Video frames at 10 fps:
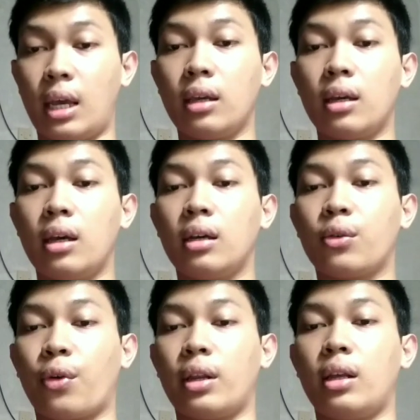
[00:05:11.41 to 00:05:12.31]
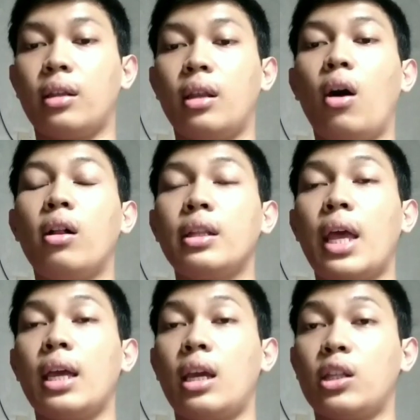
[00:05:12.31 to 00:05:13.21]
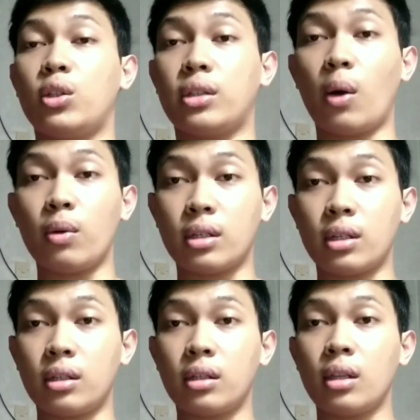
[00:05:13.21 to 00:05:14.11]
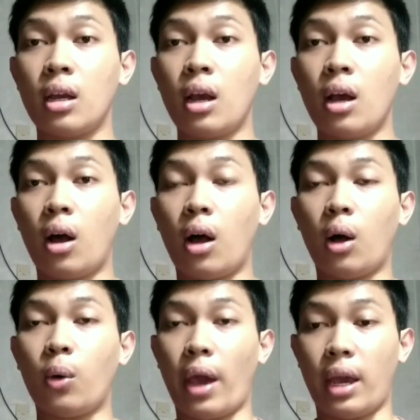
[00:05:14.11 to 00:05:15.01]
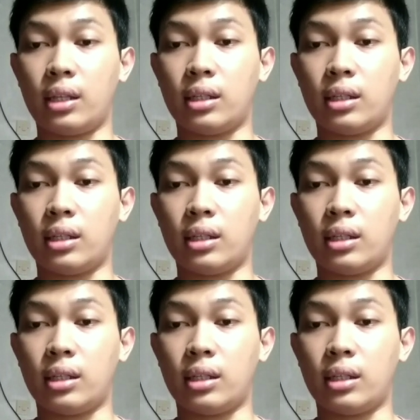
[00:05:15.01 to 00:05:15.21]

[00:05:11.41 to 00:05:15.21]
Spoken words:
created the holiday in 2008.